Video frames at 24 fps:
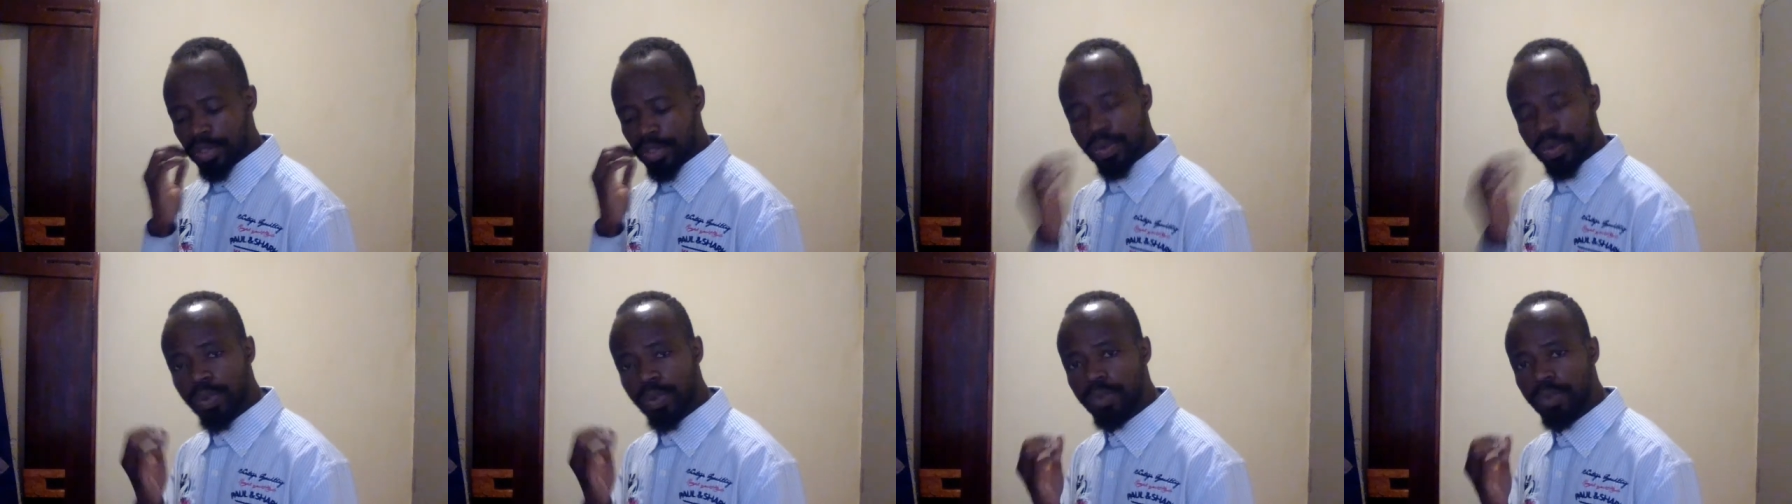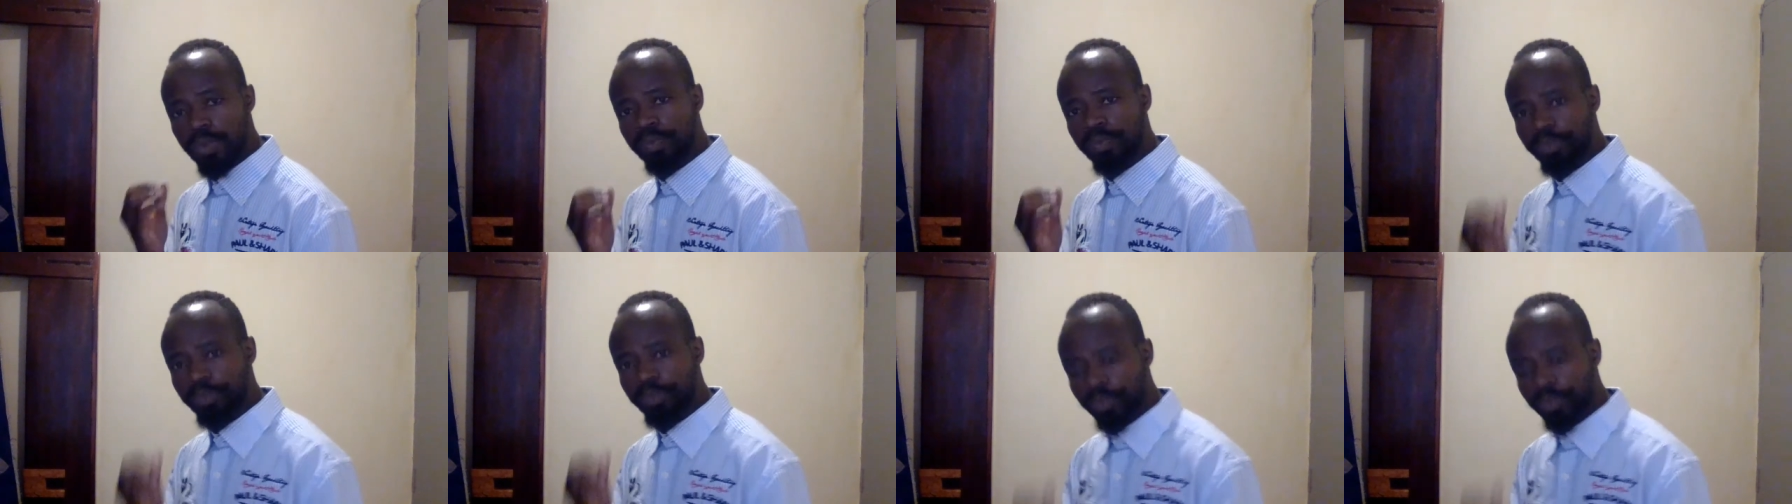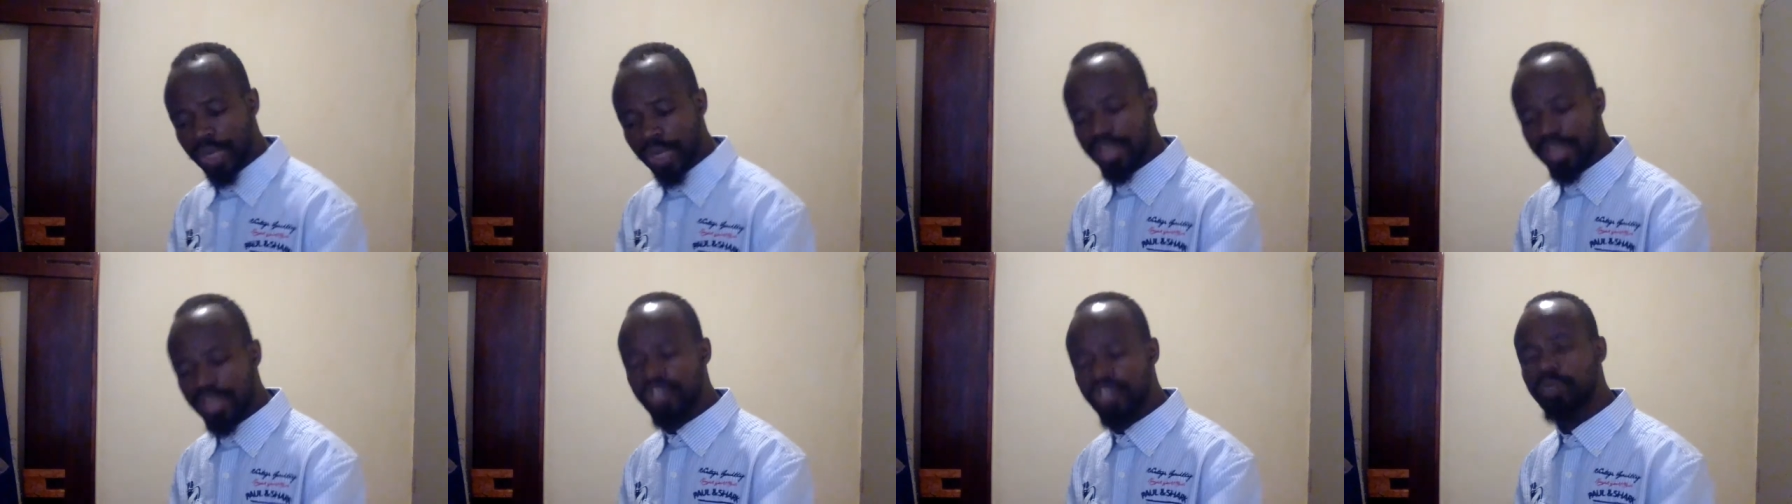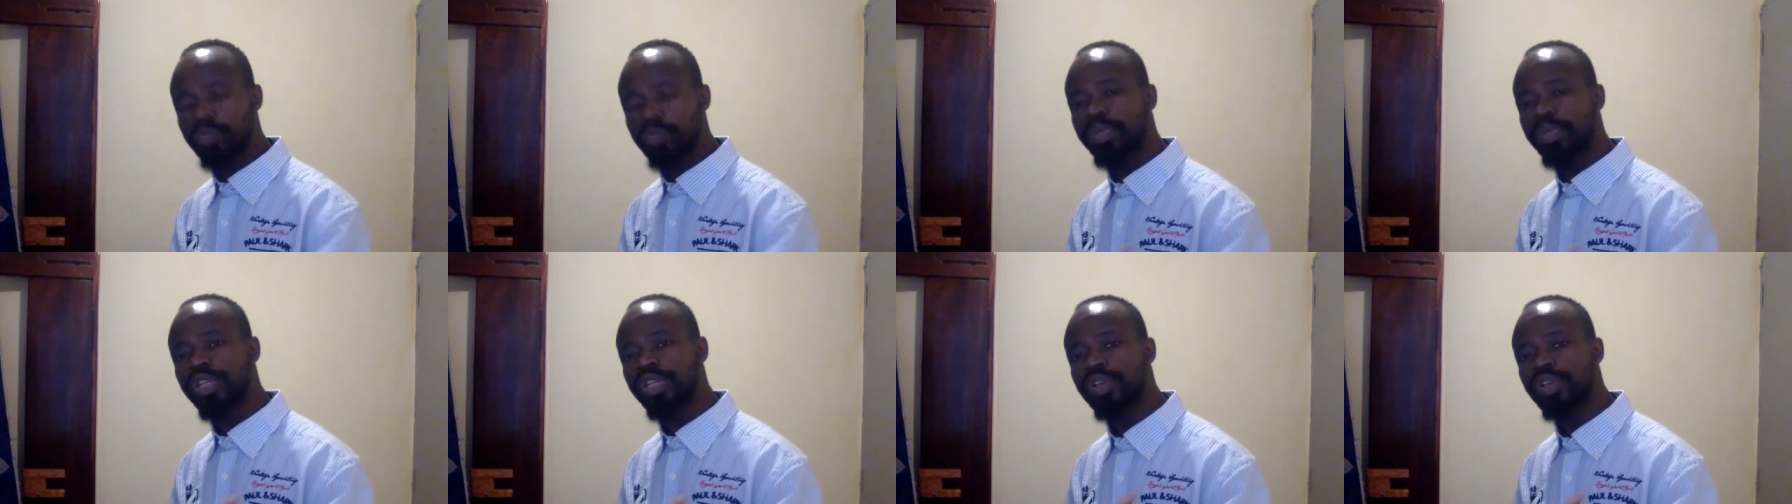who? The
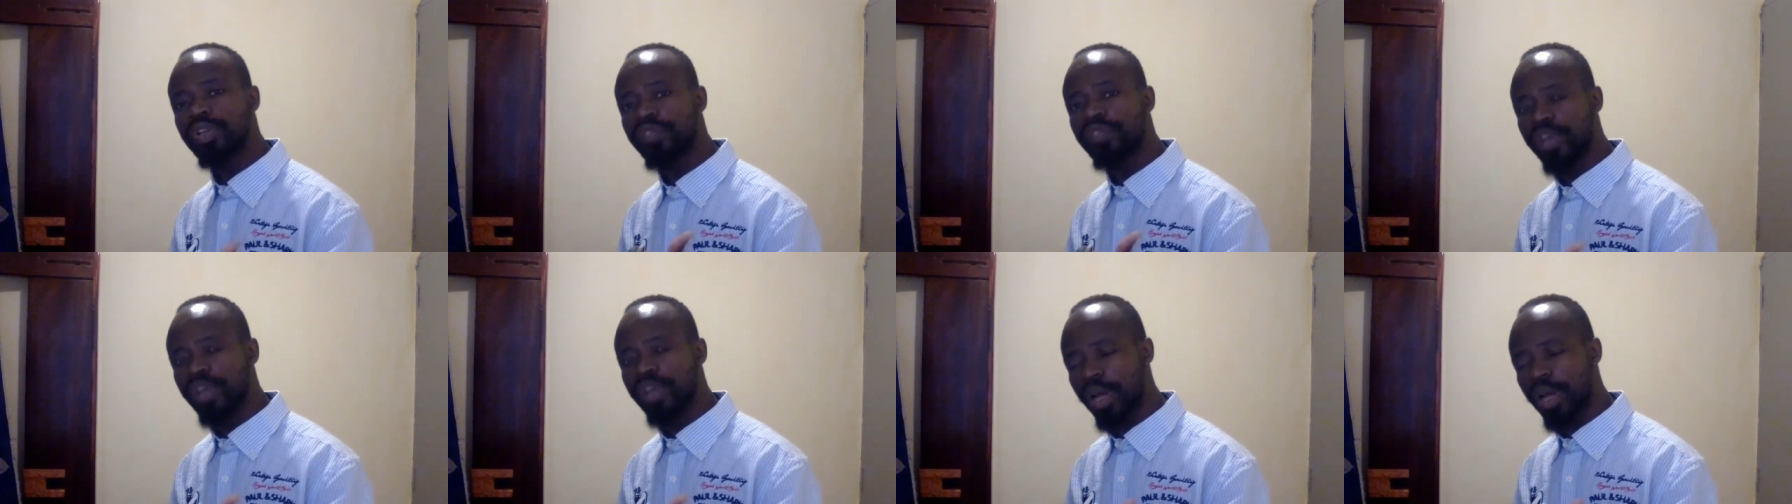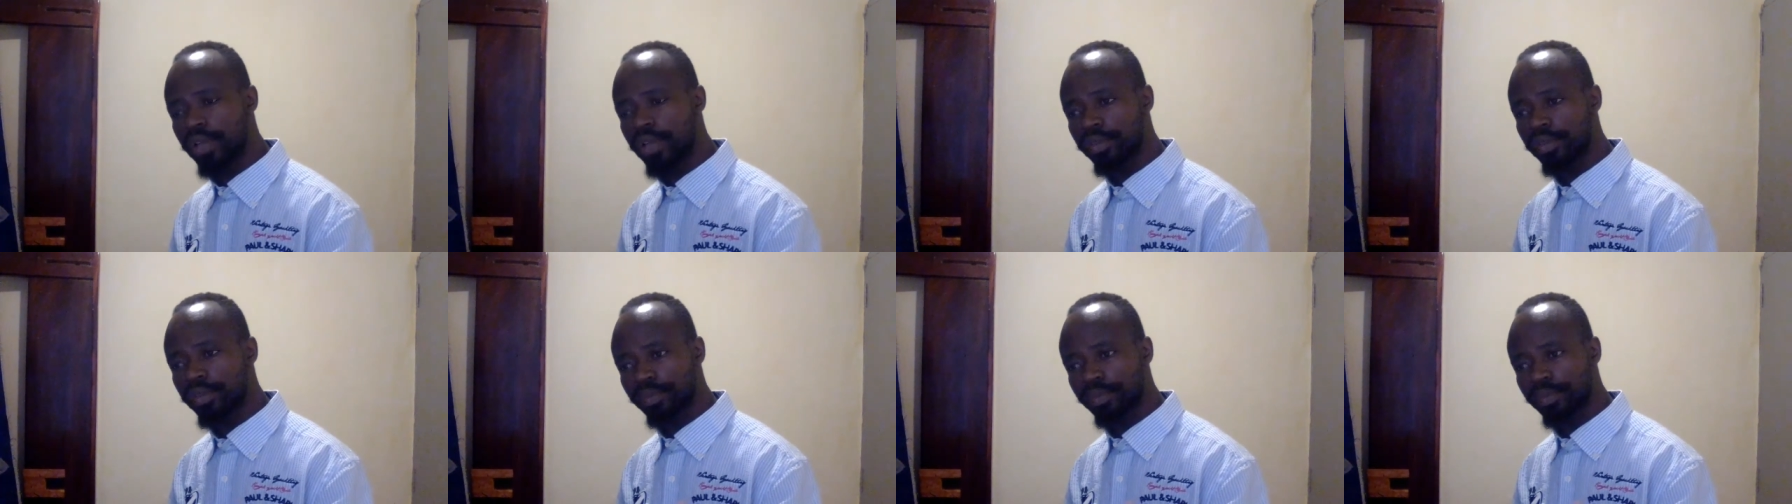Spirit of God